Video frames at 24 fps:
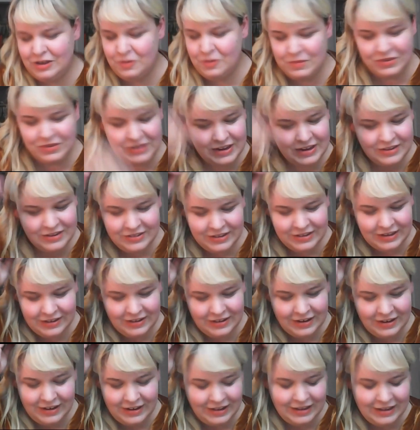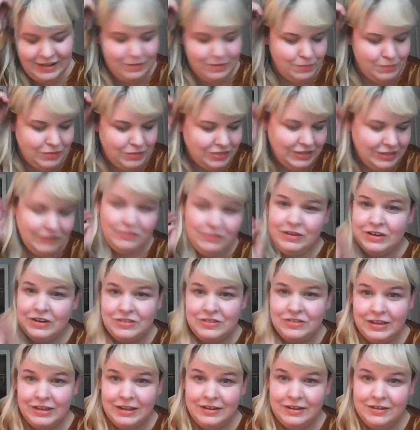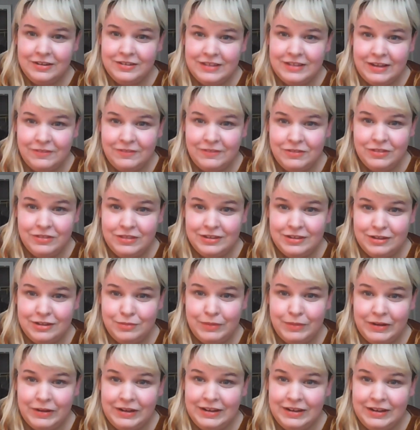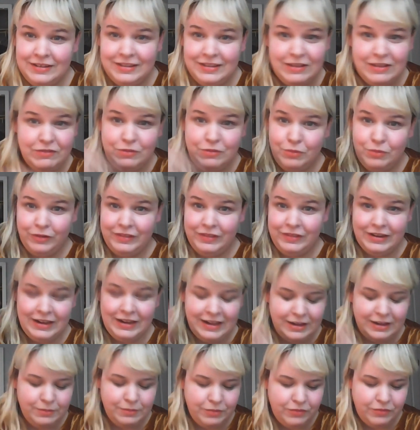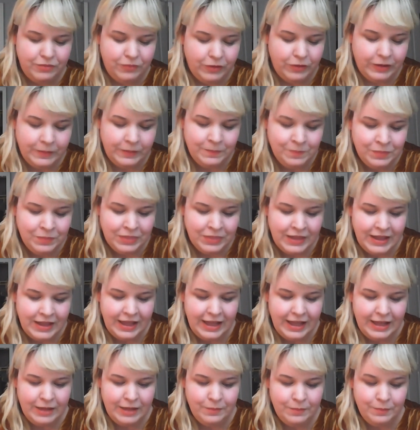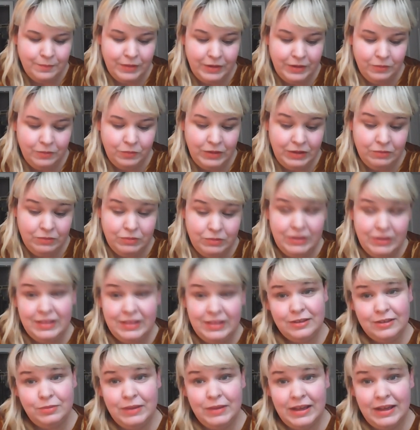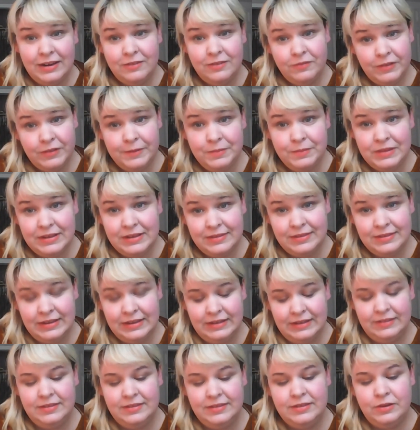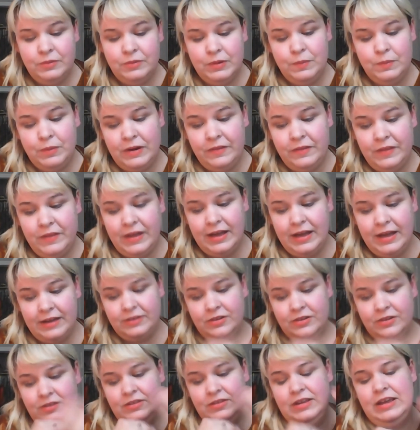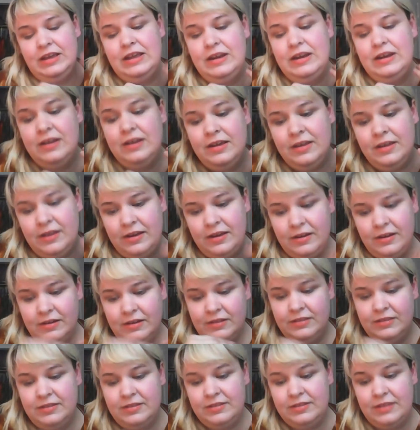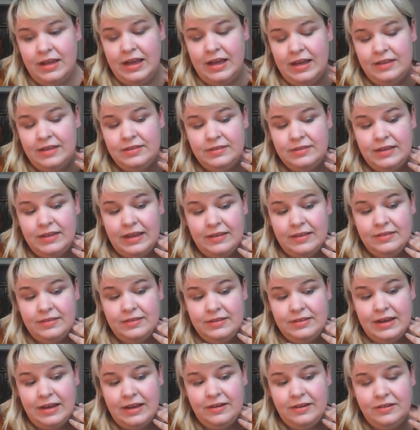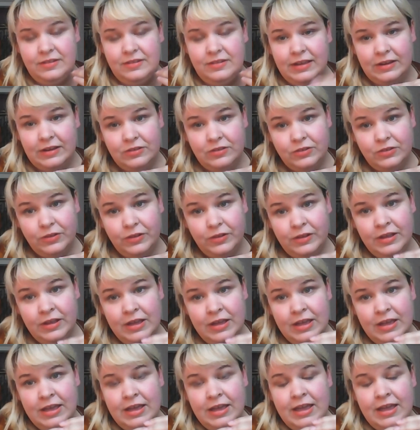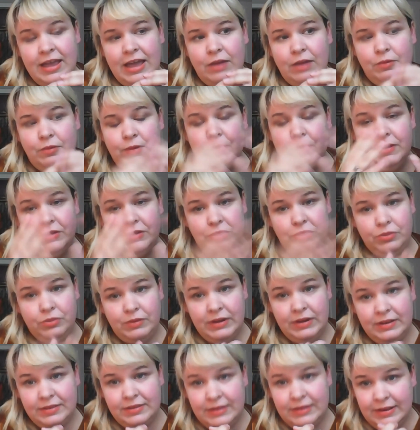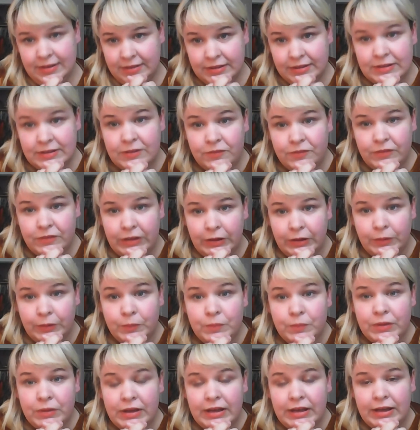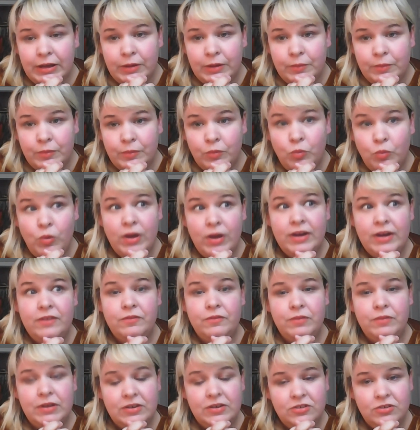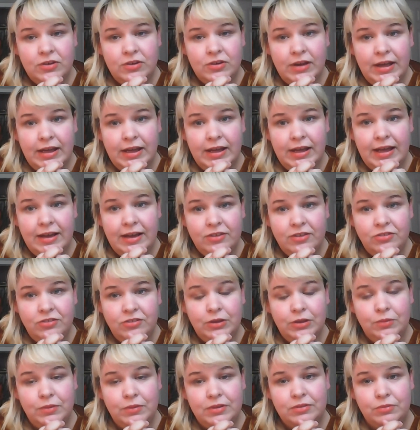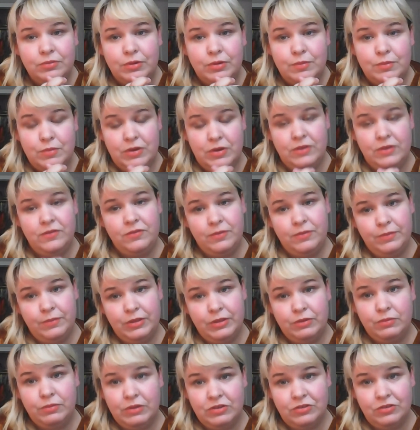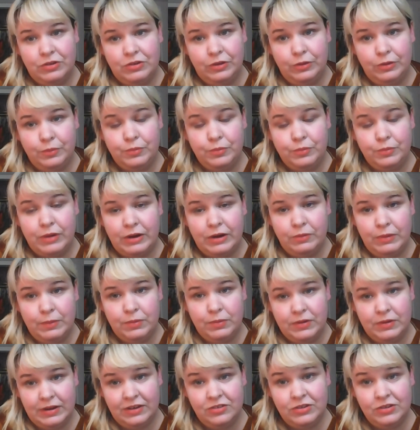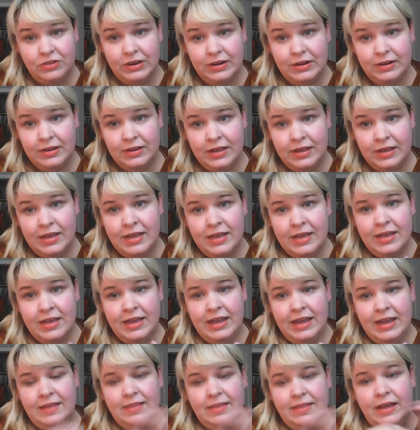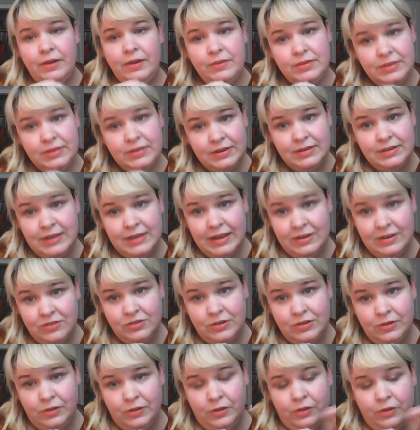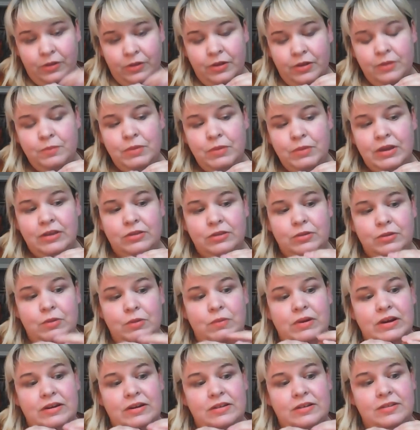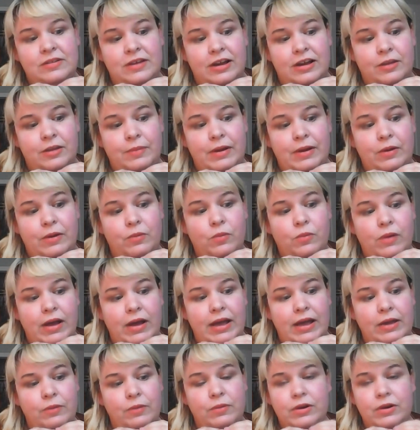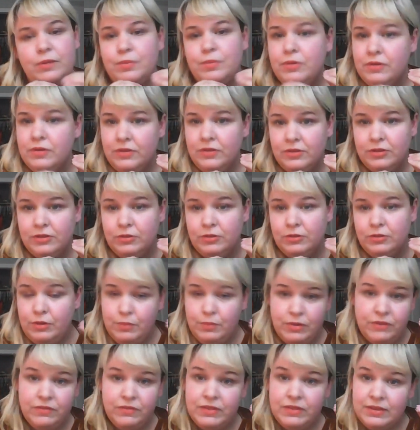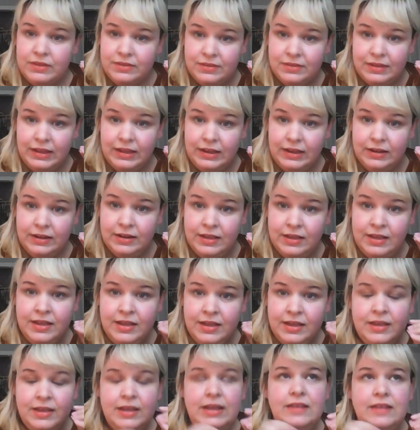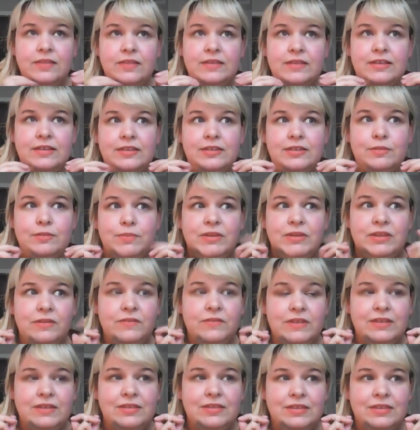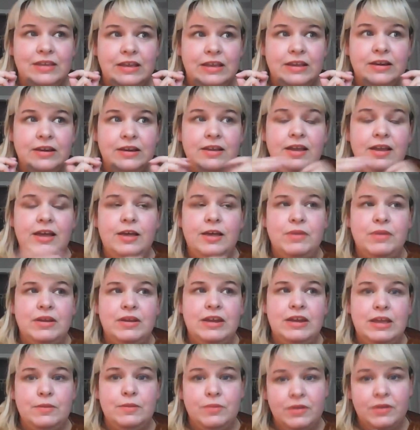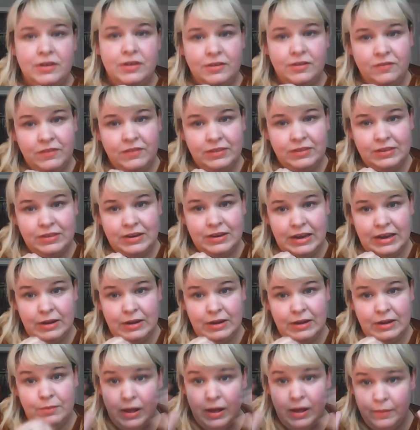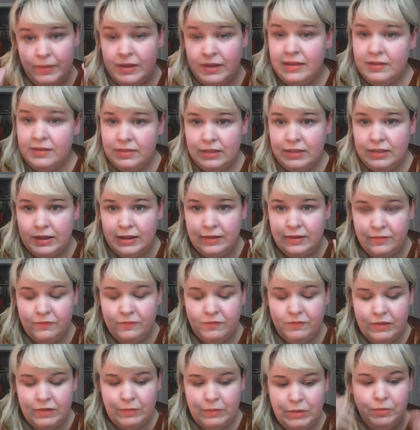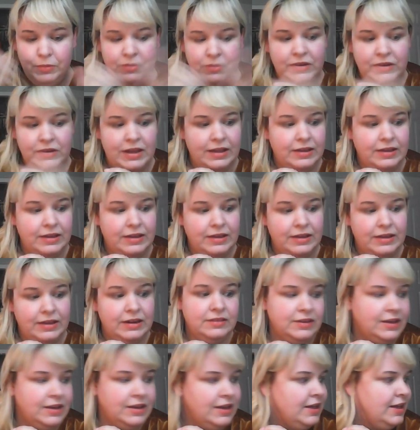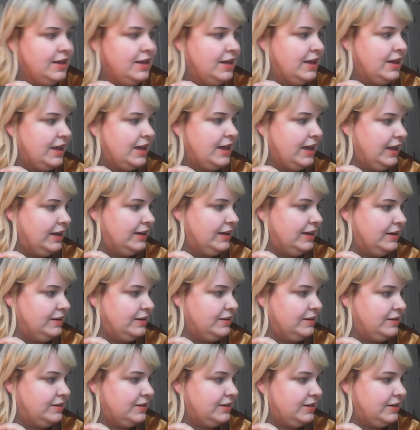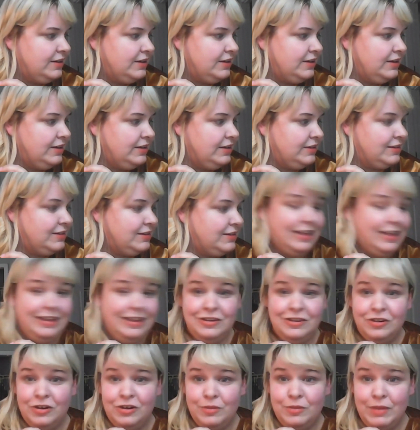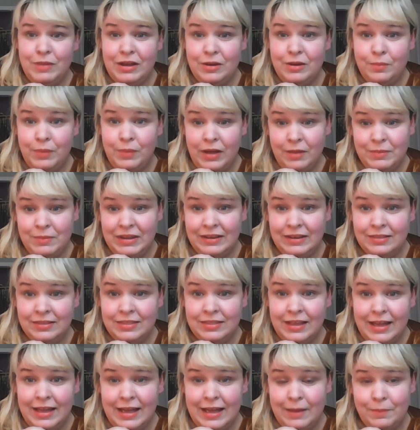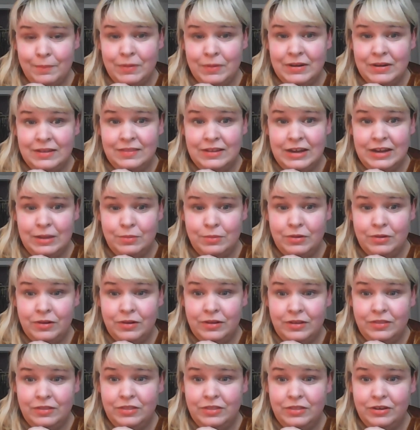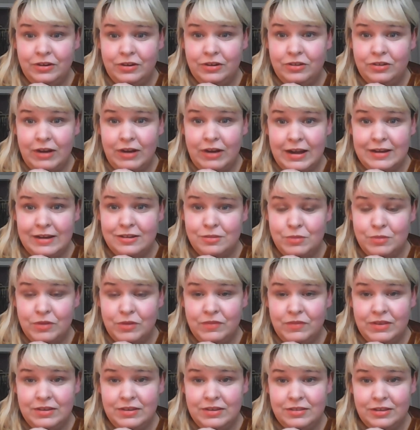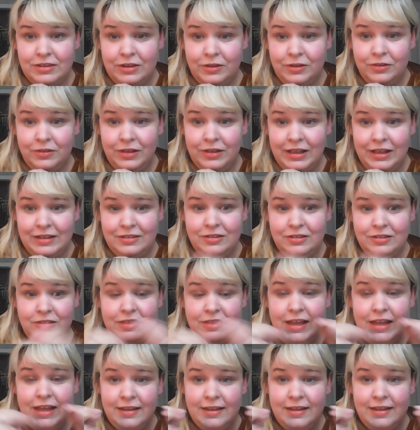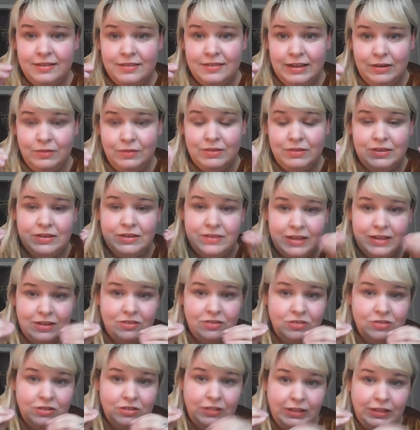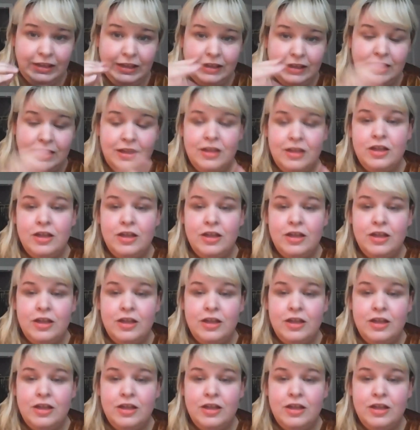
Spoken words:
so much empathy for educators after this experience, even more than I had before. But we realized we had to film these scenes. So we brought the actors in on a staggered schedule, and we picked 3 scenes to film, one of which actually was removed from the original Broadway production. And that was intentional because we wanted to talk about why would a producer remove this scene. In this specific scene, a neighbor is visiting Mama, the female protagonist, and is telling her about a bombing that happened in the neighborhood they're trying to move into. And so that scene was intentionally